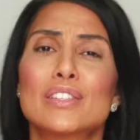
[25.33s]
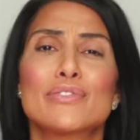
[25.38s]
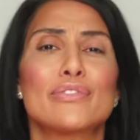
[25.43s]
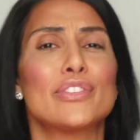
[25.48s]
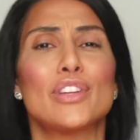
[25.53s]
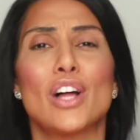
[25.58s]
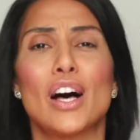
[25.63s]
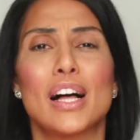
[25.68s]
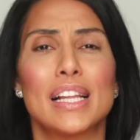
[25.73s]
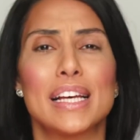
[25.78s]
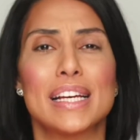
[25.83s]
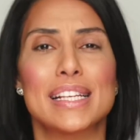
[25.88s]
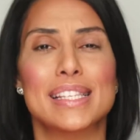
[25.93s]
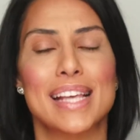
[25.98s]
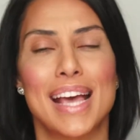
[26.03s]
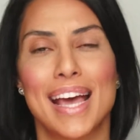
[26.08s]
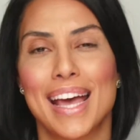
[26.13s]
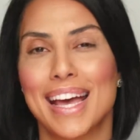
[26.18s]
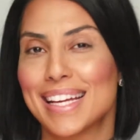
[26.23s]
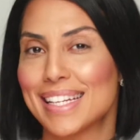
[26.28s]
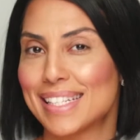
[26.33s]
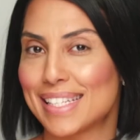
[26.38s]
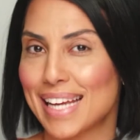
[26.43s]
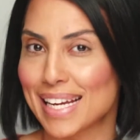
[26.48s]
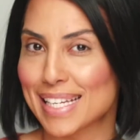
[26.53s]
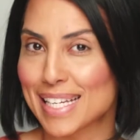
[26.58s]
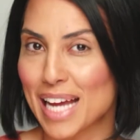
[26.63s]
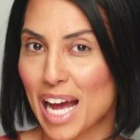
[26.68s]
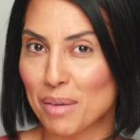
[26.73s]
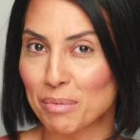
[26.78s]
flawless
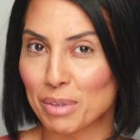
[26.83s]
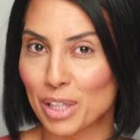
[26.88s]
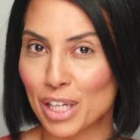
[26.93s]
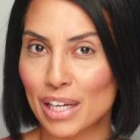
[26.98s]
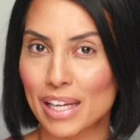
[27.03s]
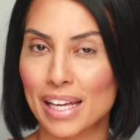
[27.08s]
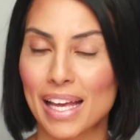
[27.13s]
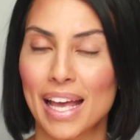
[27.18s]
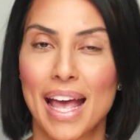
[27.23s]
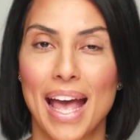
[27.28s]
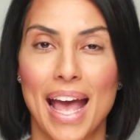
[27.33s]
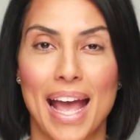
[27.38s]
daytime look.